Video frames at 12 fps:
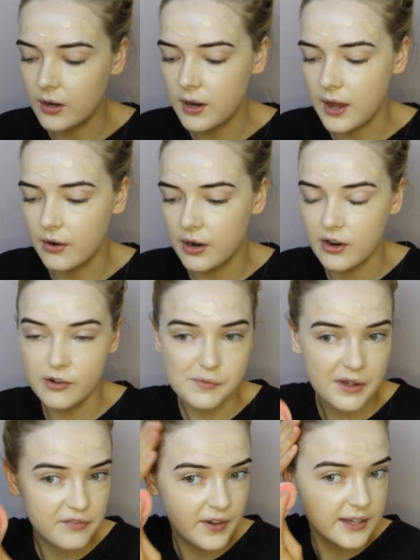now one
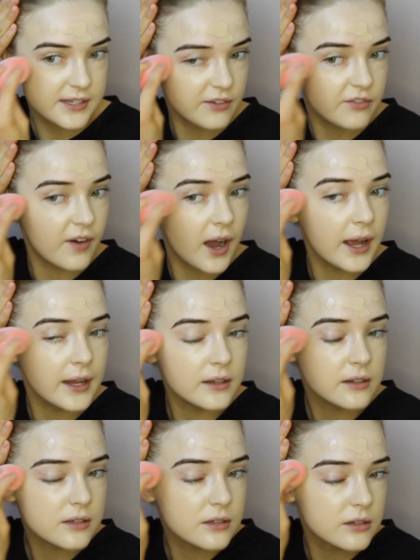area of my face I
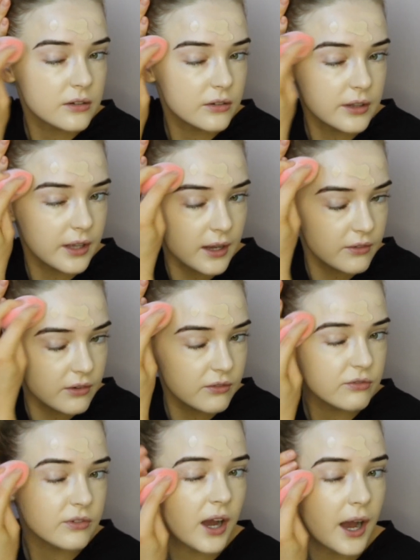find that
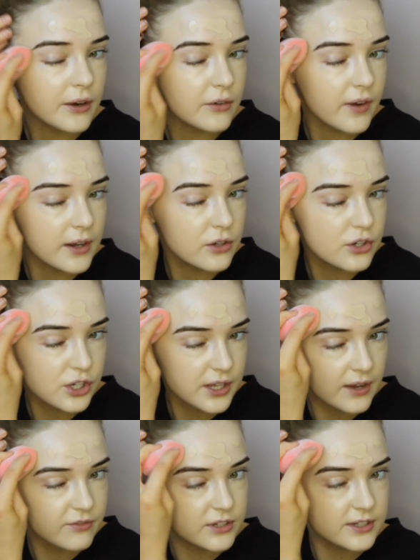kind of I
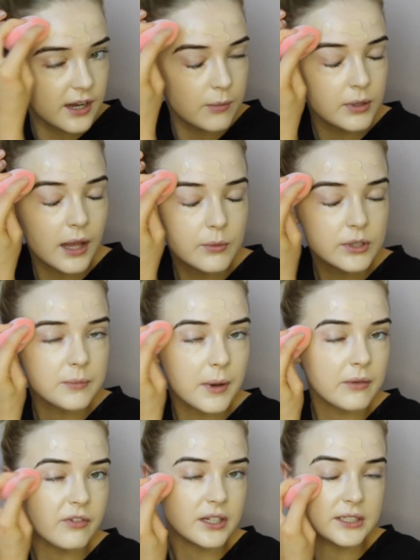usually have to double up
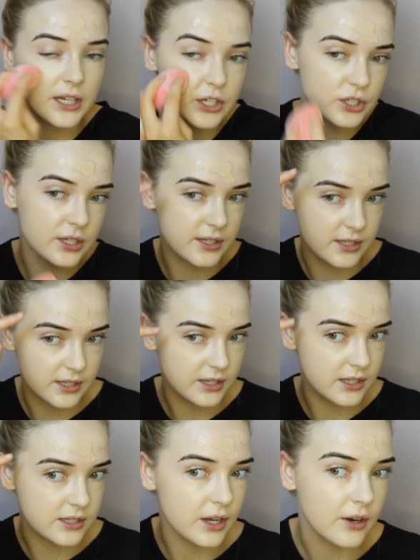with my foundation
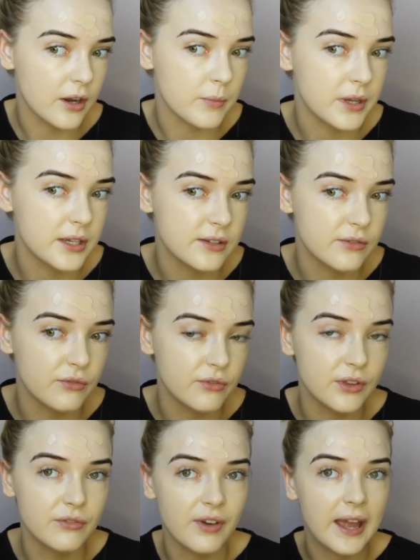is this area because
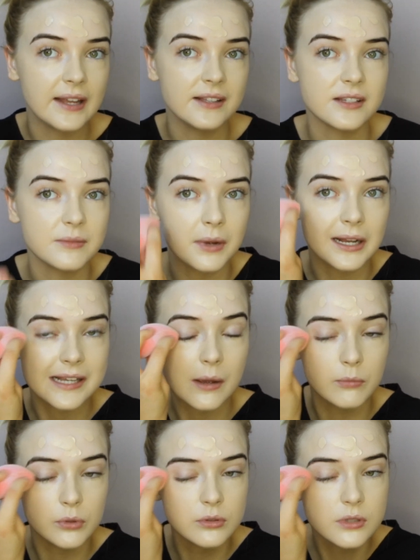of the veins in my
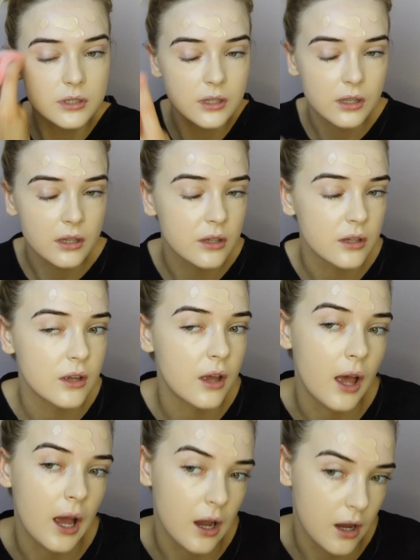temples.
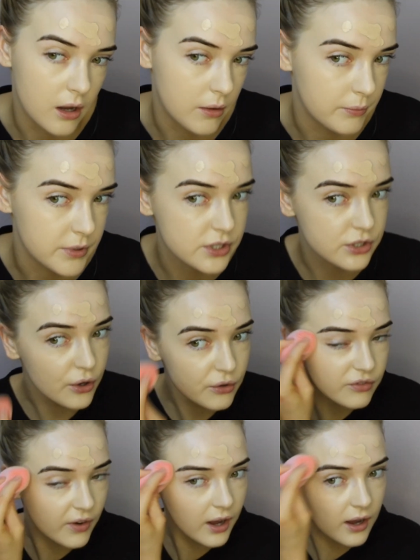But
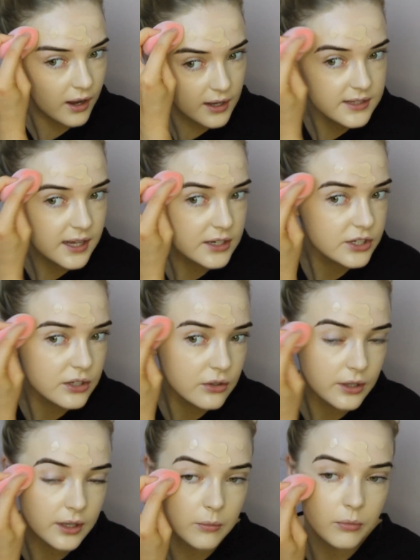so far it's
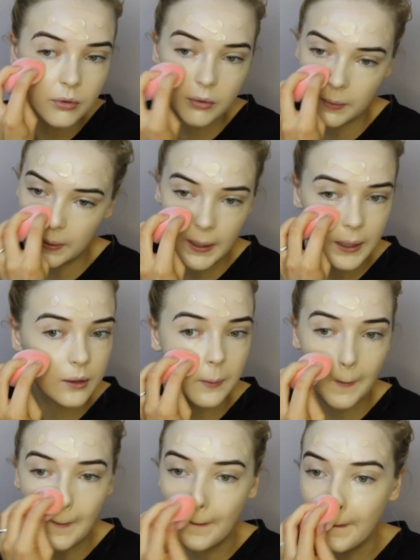actually looking
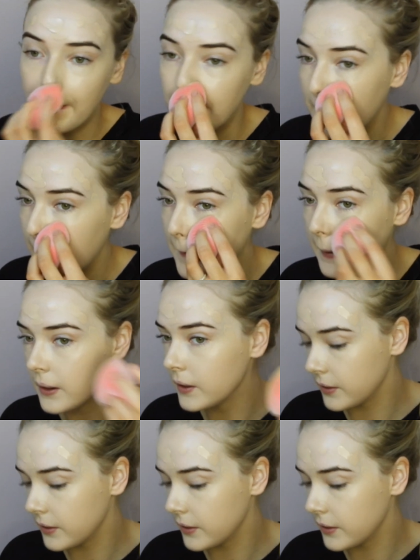pretty good.